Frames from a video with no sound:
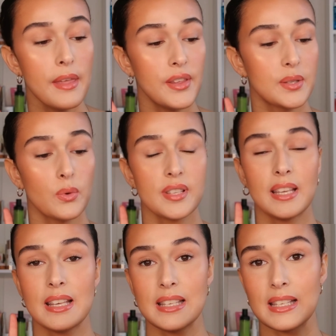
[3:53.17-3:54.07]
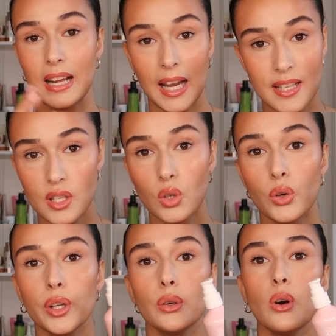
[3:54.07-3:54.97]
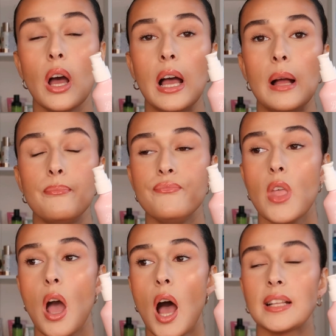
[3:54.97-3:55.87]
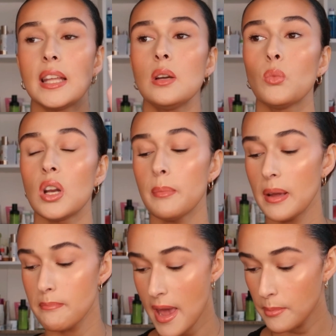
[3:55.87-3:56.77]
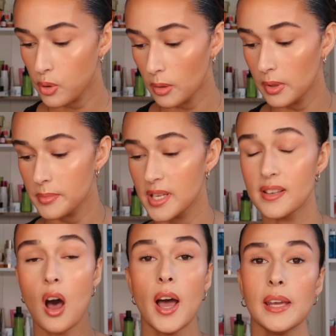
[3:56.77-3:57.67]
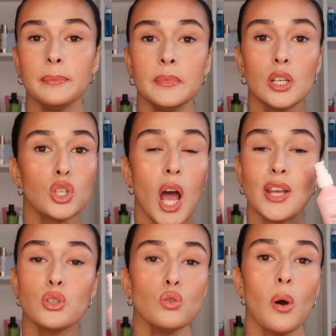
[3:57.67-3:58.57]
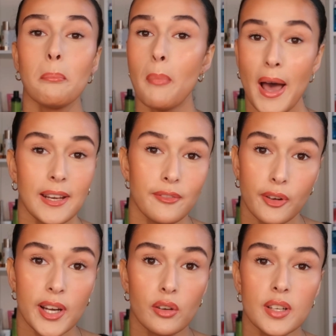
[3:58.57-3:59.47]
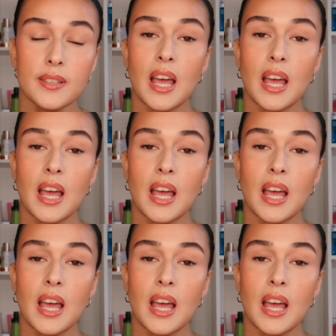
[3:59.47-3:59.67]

This is a cleansing oil. I think one of my main problems is I do not mind fragrance.